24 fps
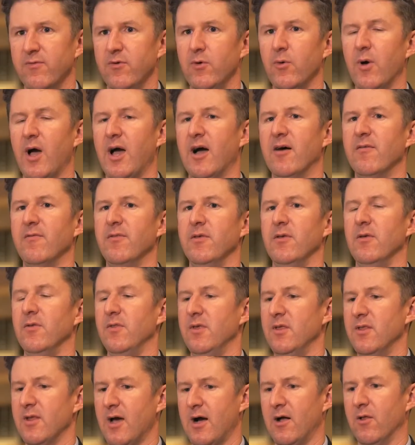You have
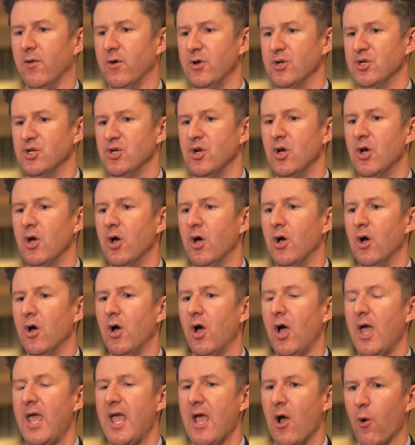the knowledge
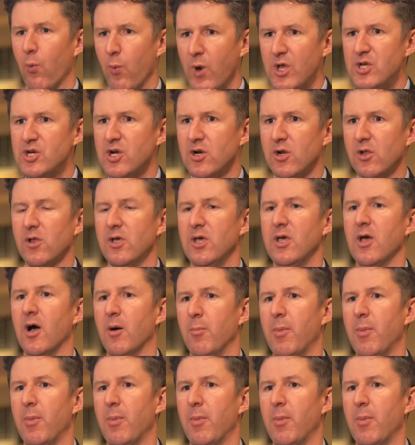originally